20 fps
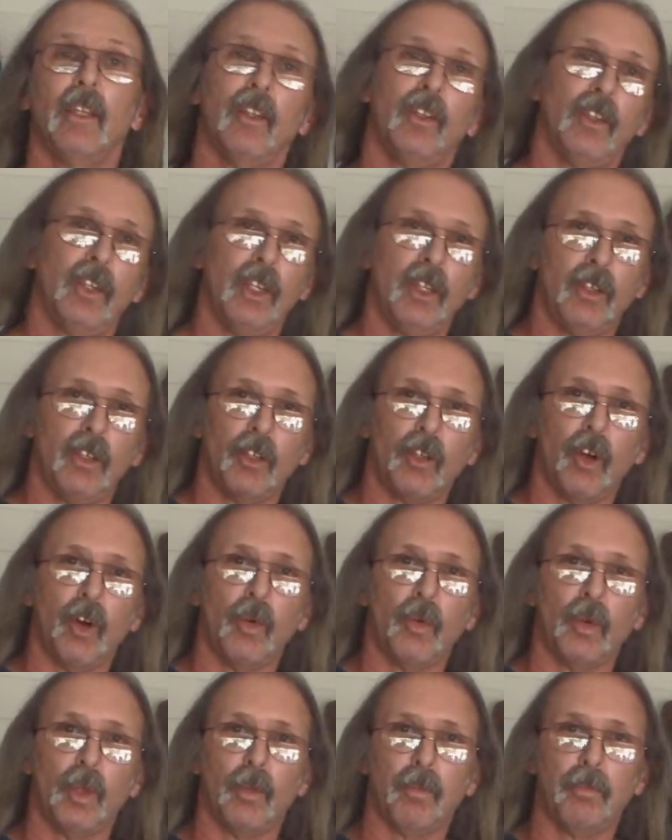You need to
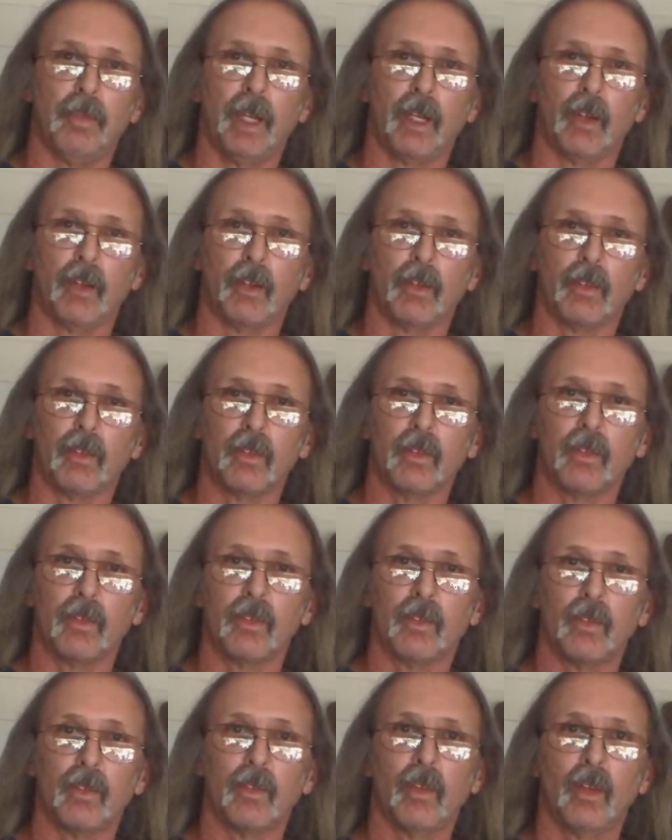go with a bigger
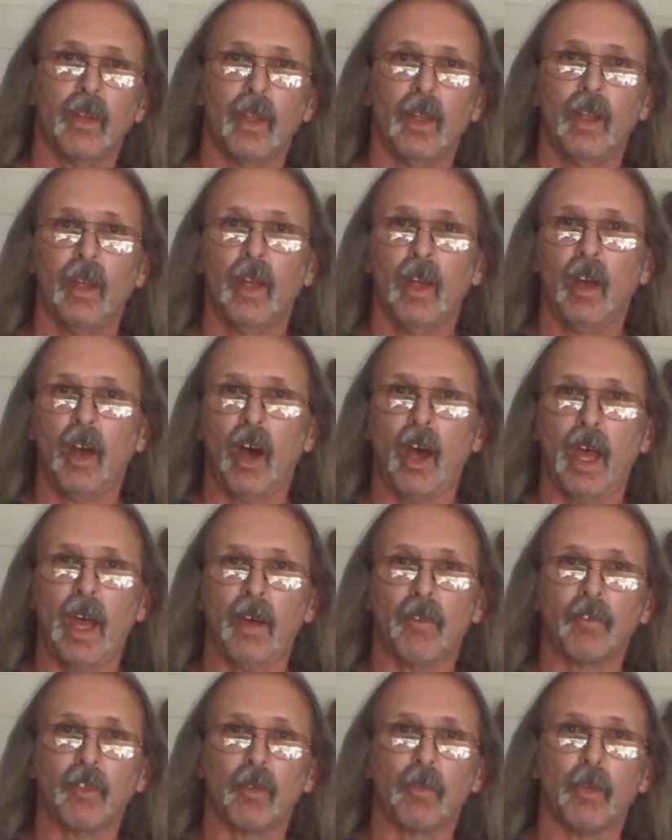
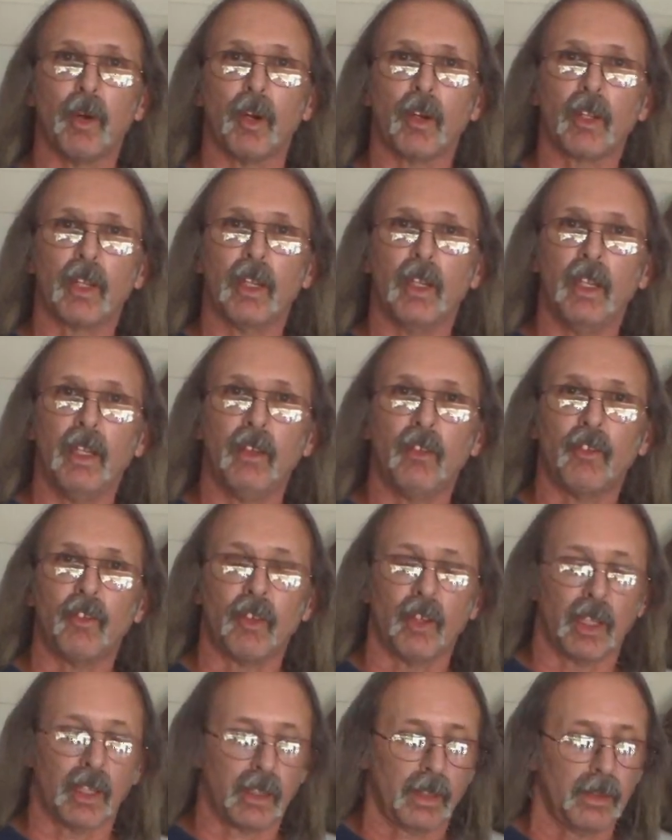aftermarket
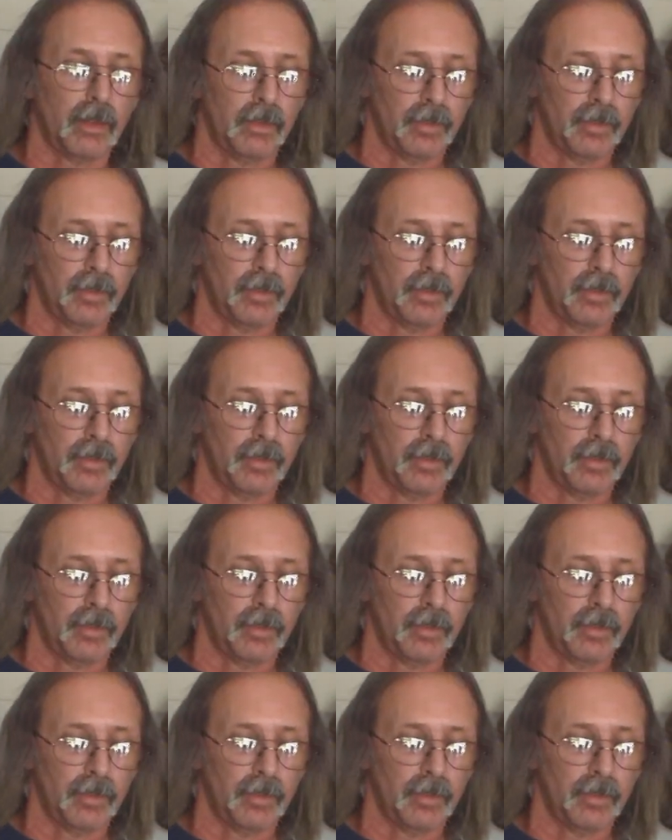heatsink.